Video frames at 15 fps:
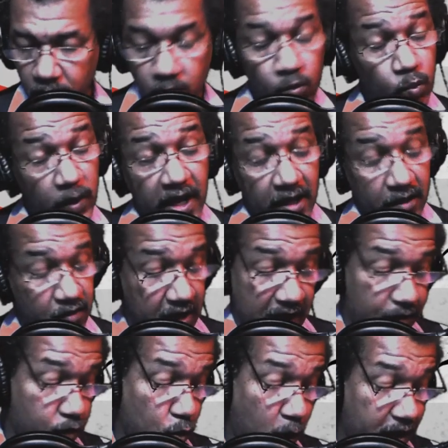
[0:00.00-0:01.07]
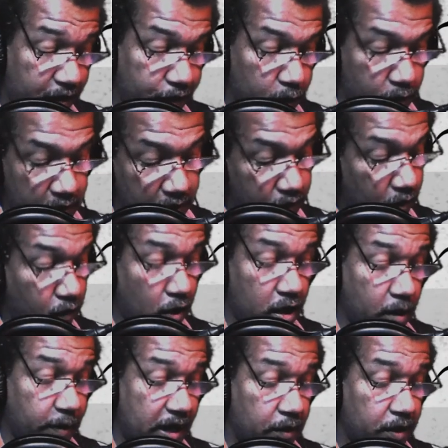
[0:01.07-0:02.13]
we actually have quite a few things to talk
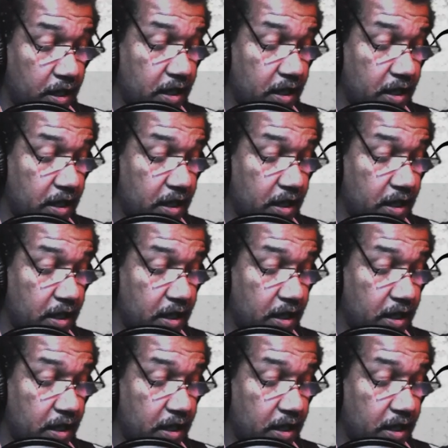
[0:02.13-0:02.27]
about,